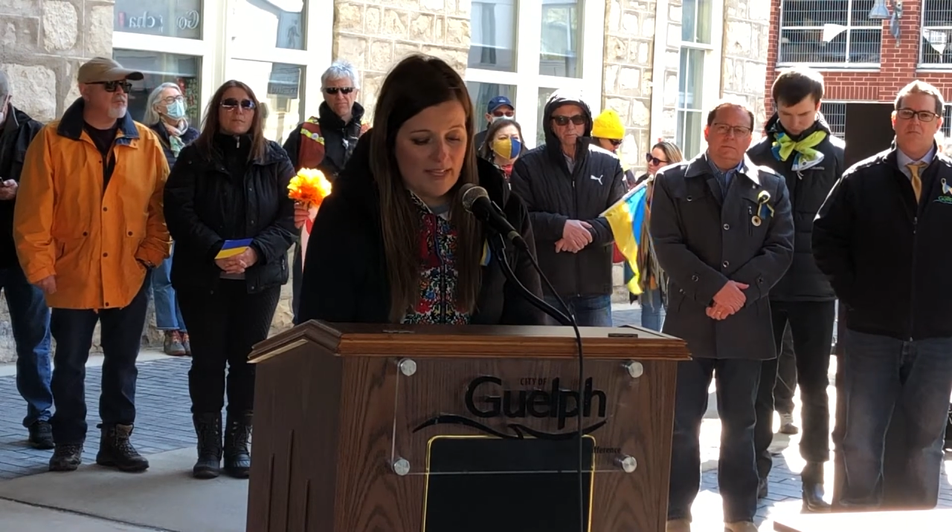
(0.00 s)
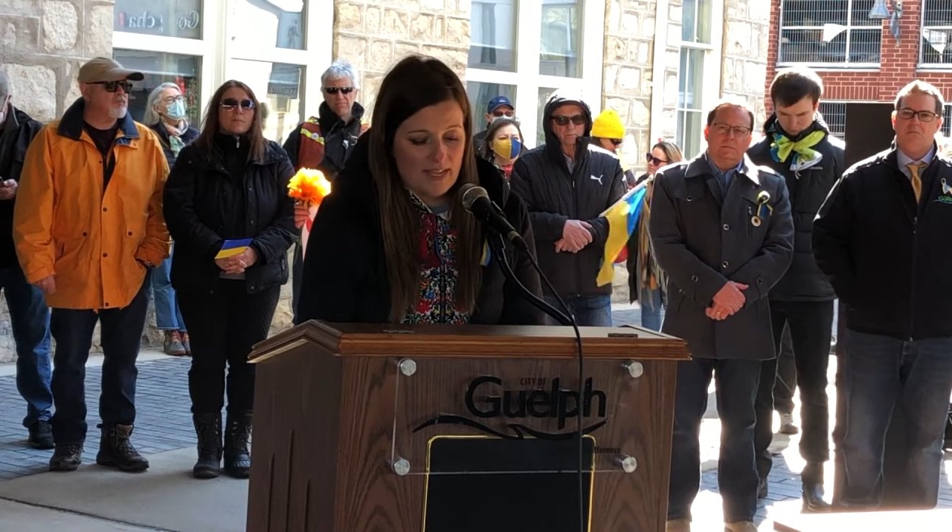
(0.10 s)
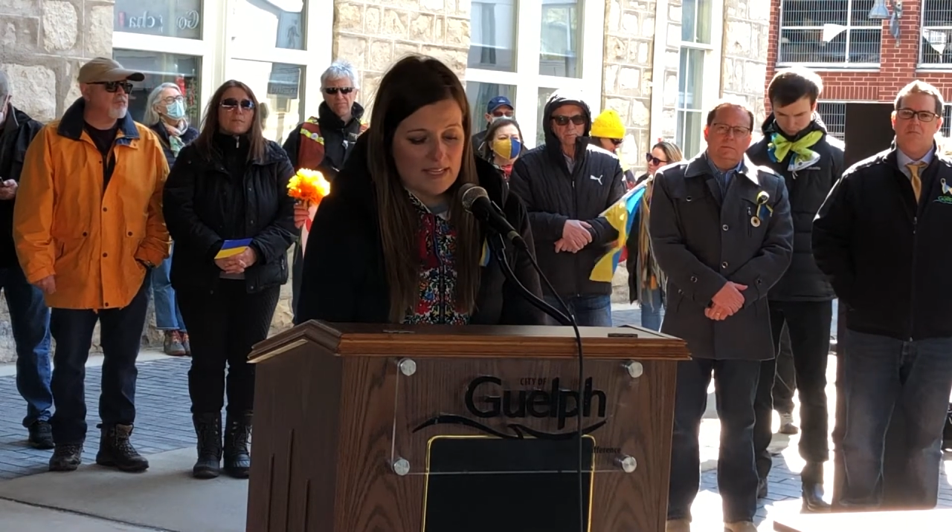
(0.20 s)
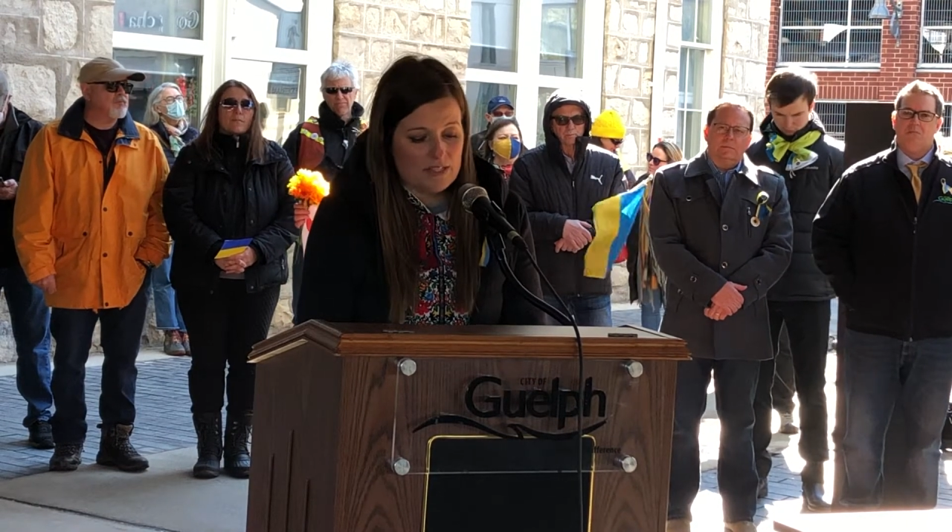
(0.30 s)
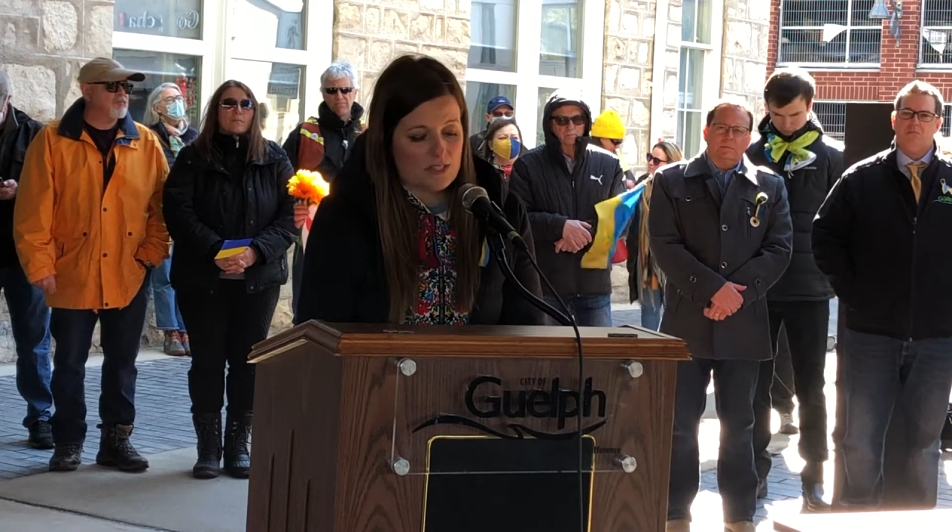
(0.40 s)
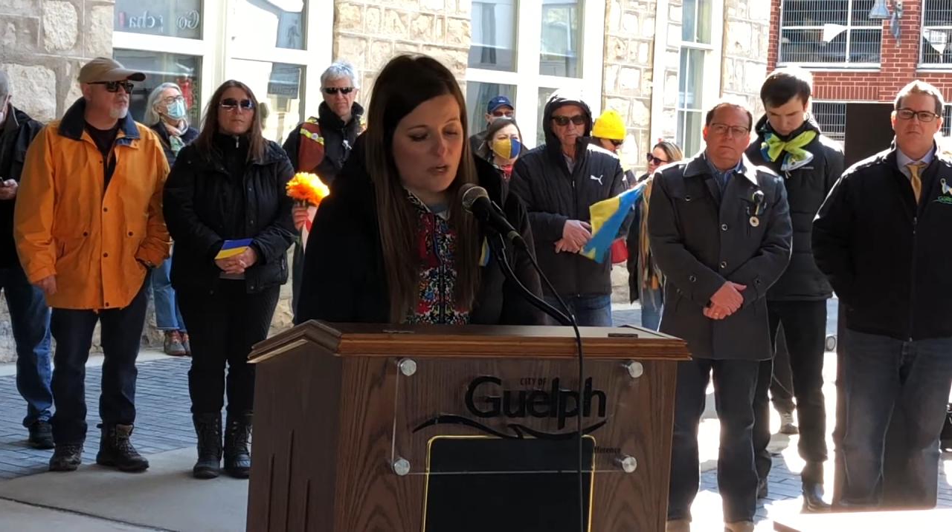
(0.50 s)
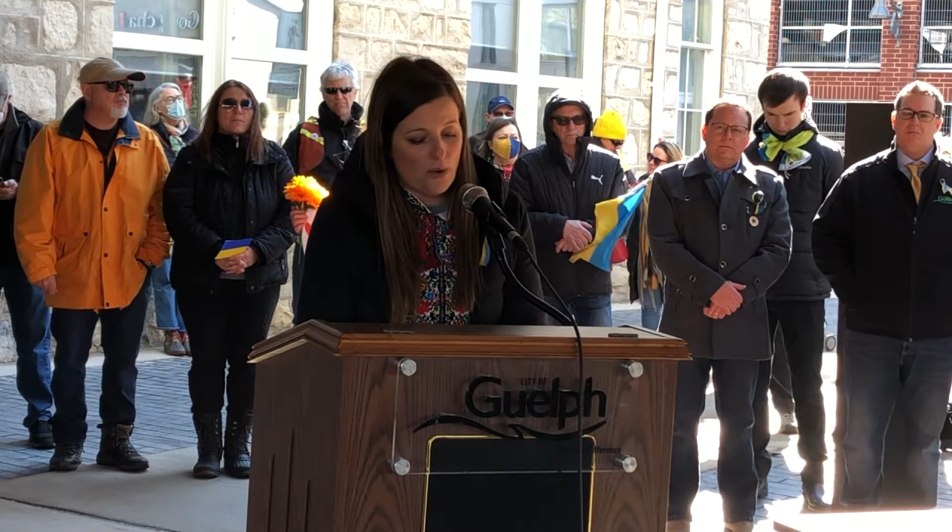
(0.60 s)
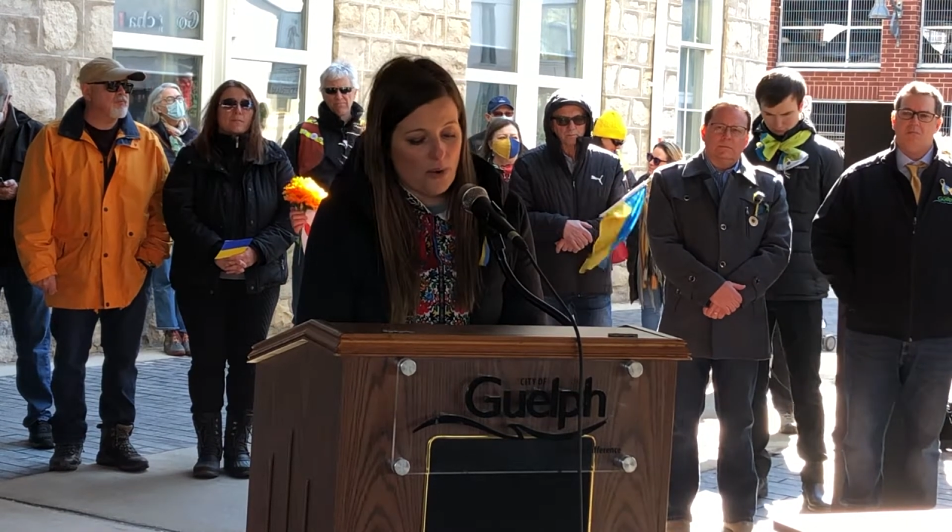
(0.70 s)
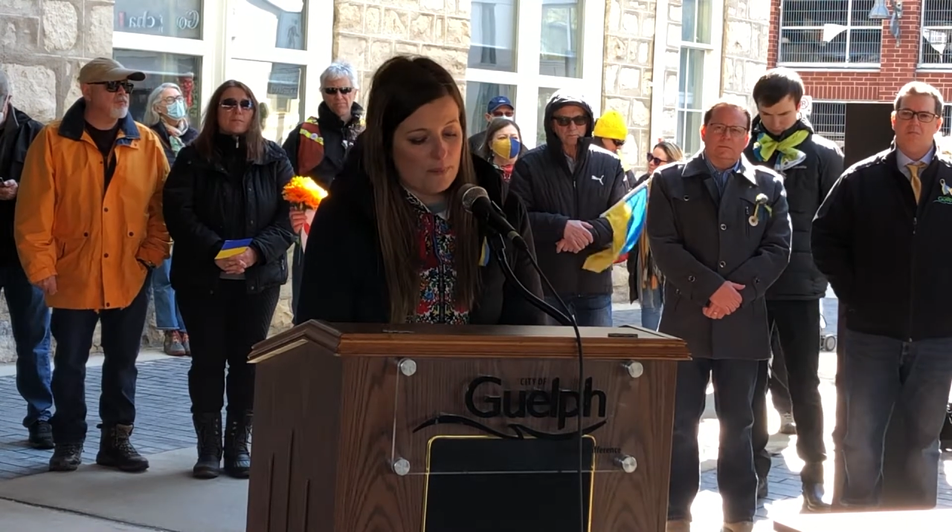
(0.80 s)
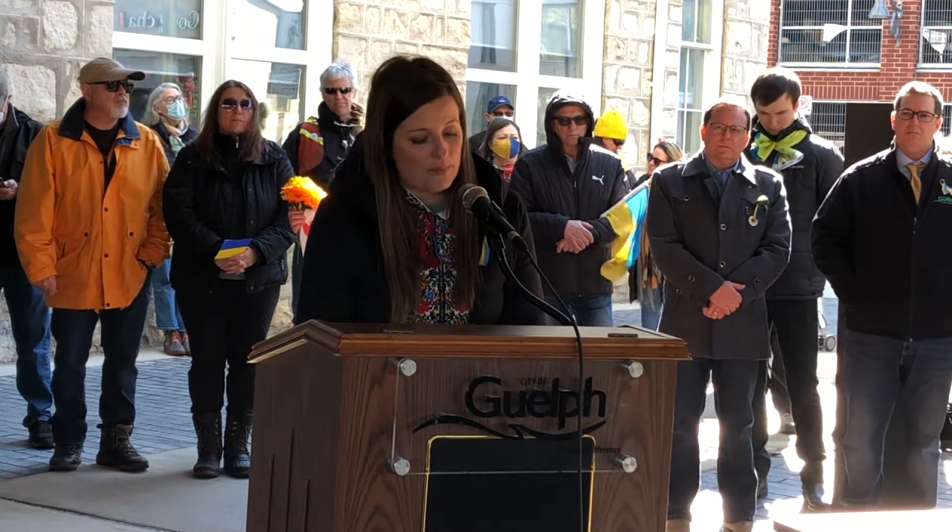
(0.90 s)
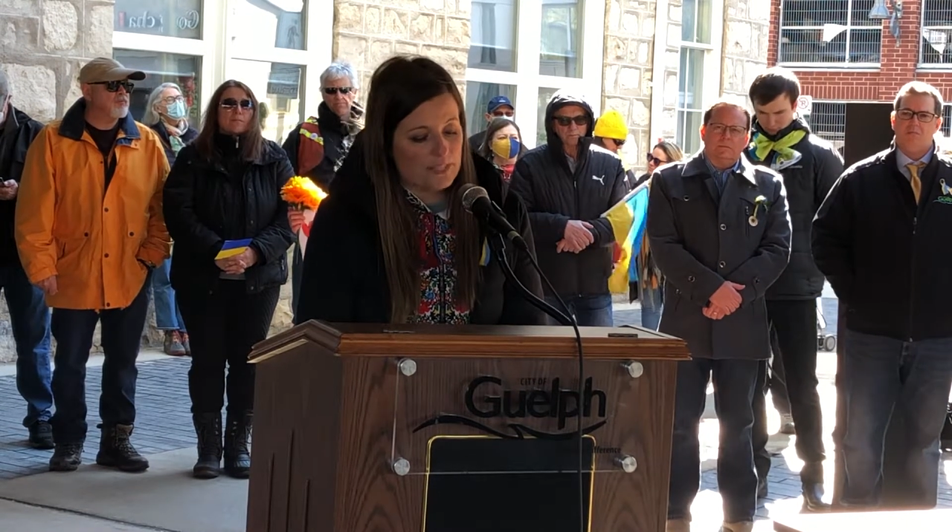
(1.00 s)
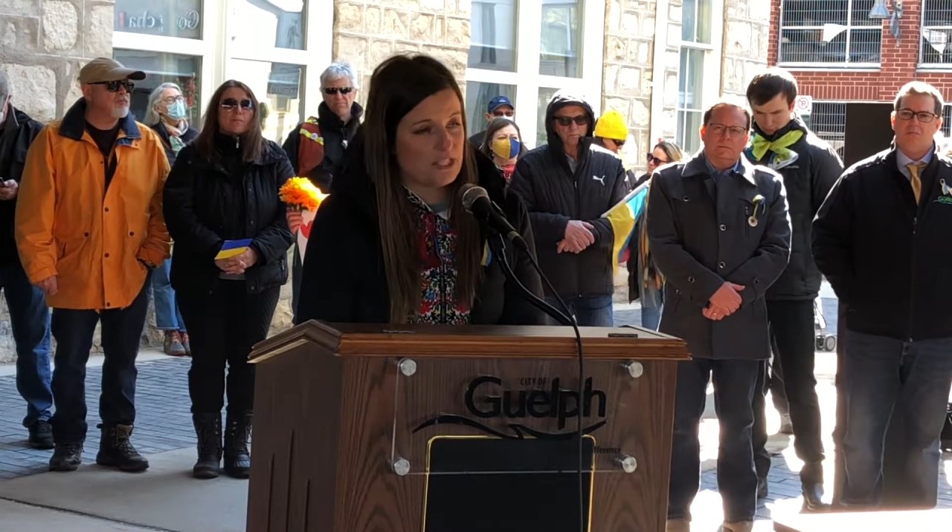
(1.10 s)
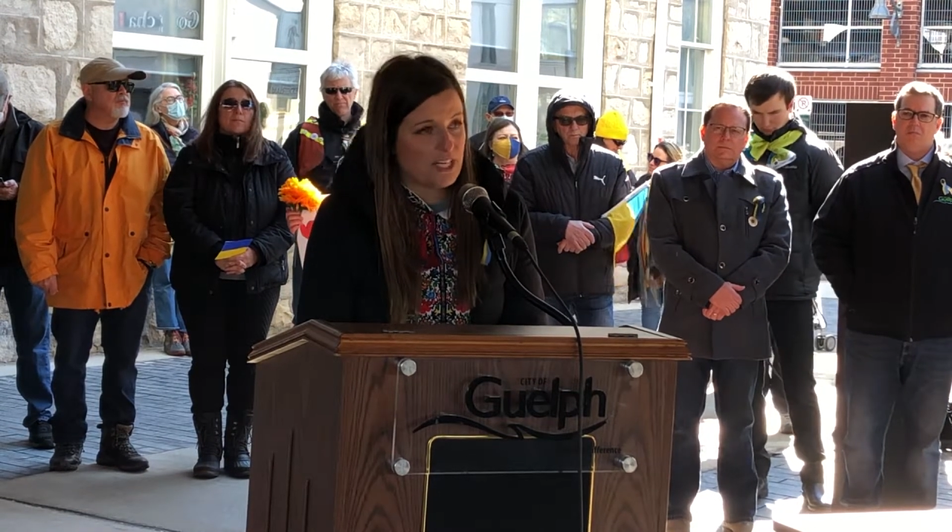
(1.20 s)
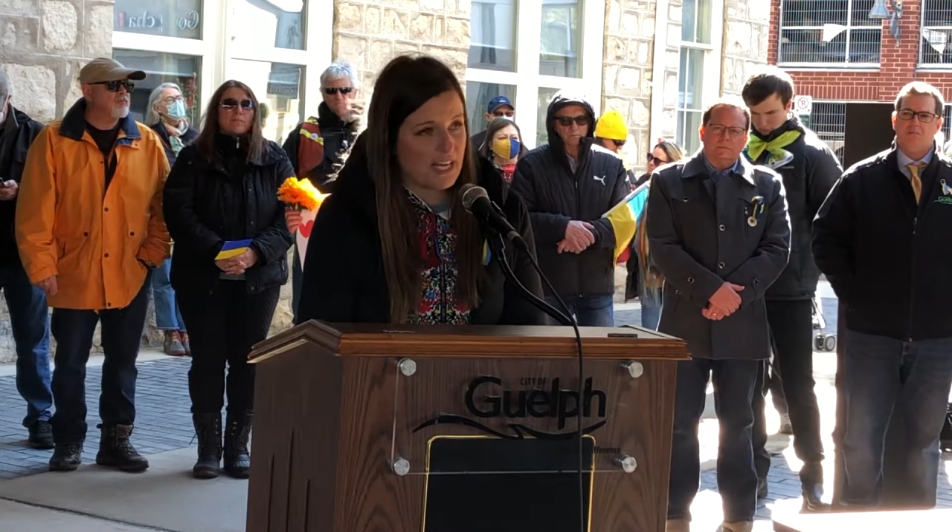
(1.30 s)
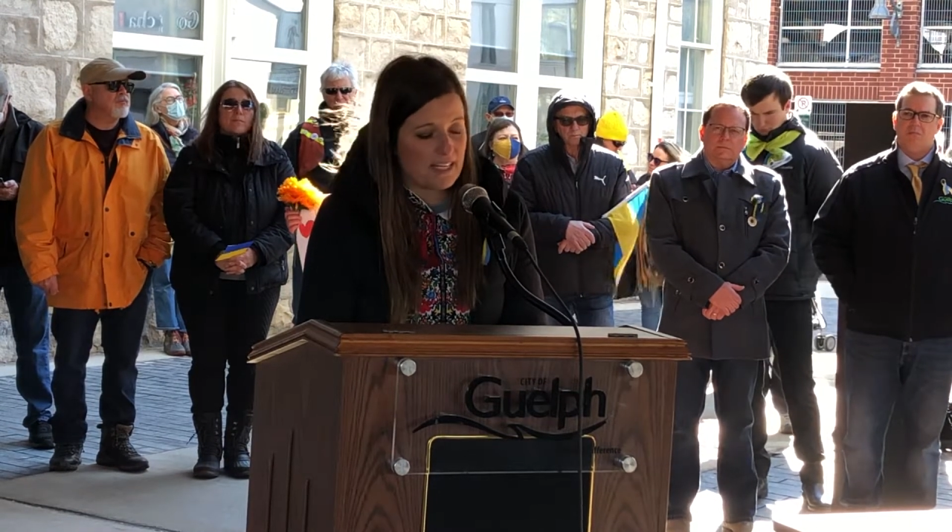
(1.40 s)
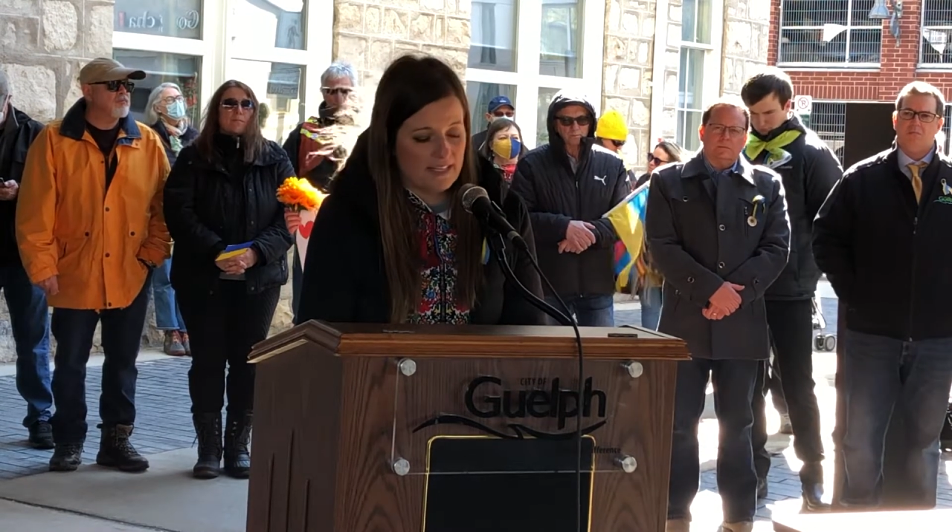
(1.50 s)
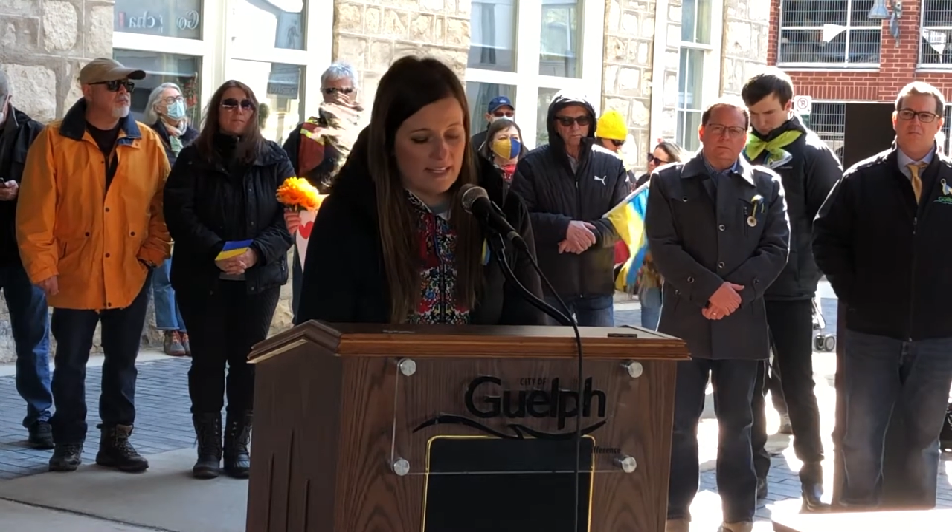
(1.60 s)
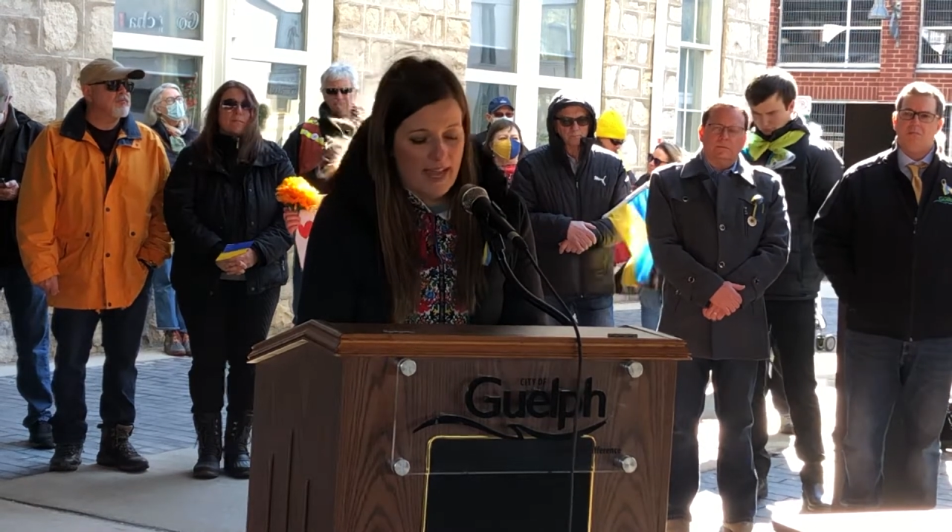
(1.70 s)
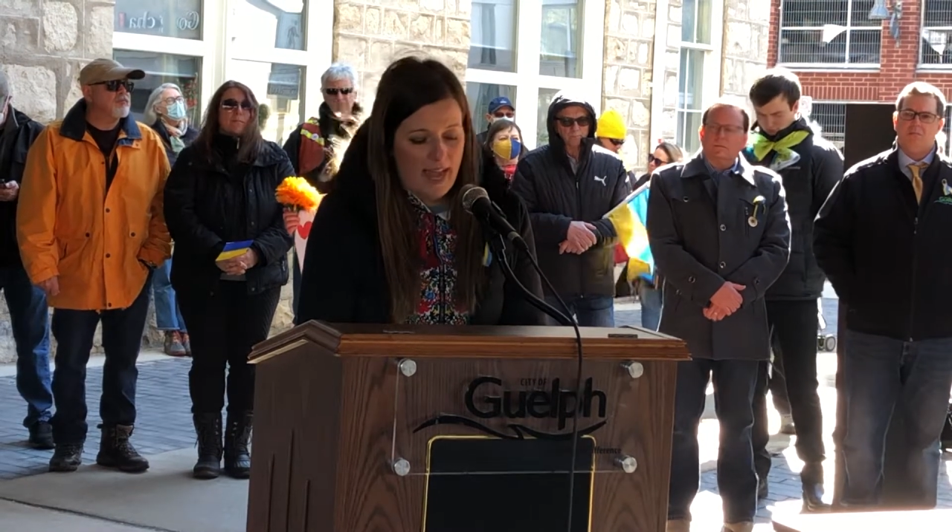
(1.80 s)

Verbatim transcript: is so appreciated